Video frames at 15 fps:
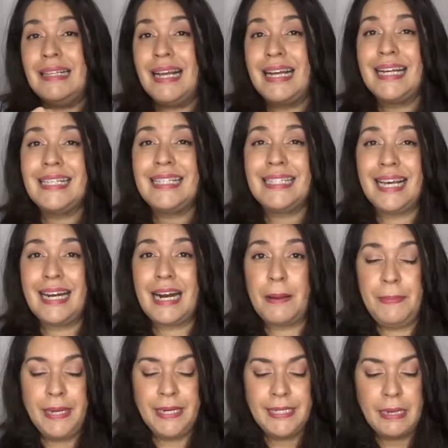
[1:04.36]
like I said, I
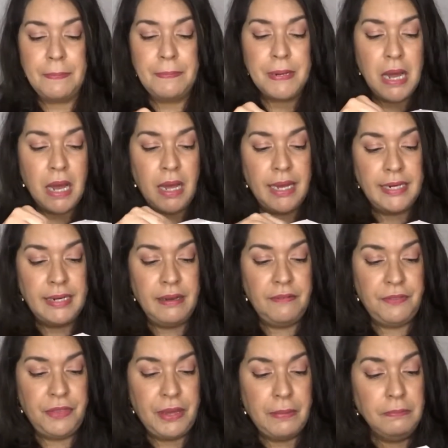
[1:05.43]
picked up 9
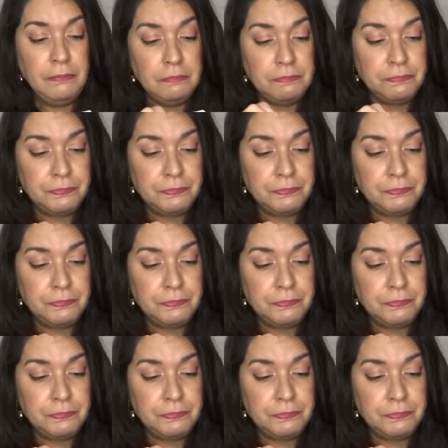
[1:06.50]
of them.